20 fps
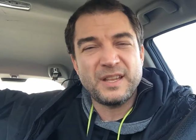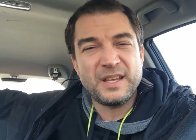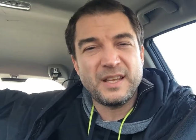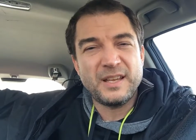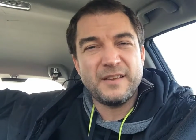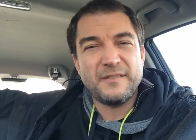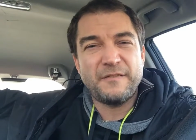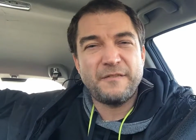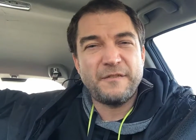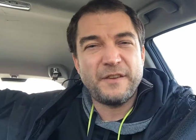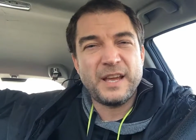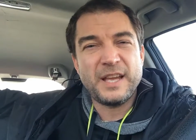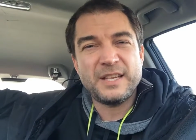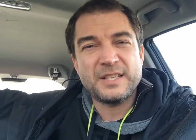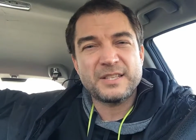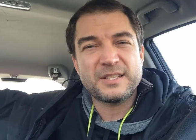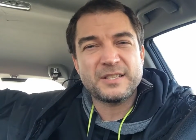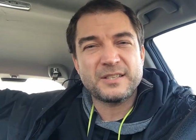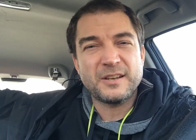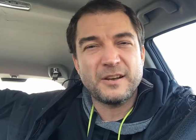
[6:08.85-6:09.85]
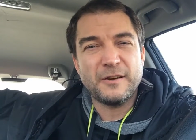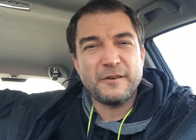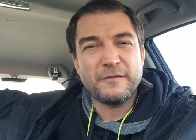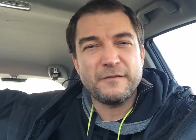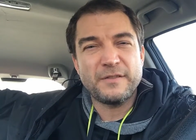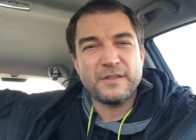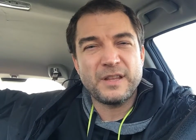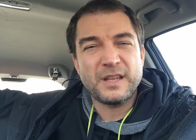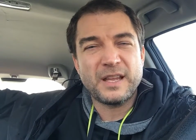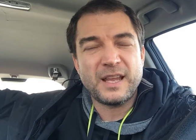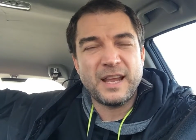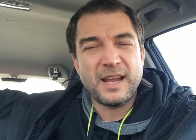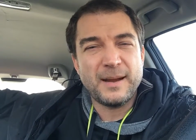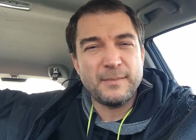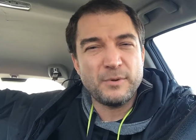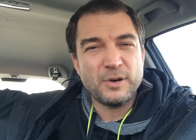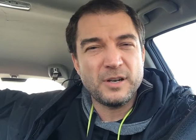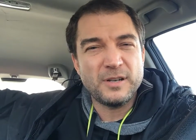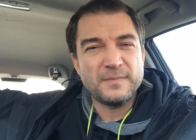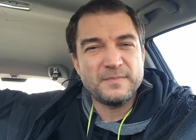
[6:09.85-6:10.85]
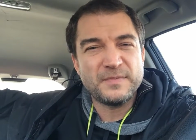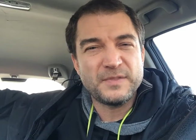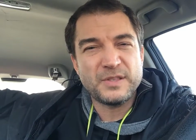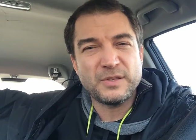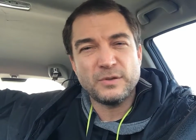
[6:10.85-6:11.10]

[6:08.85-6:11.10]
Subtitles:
the face of the camera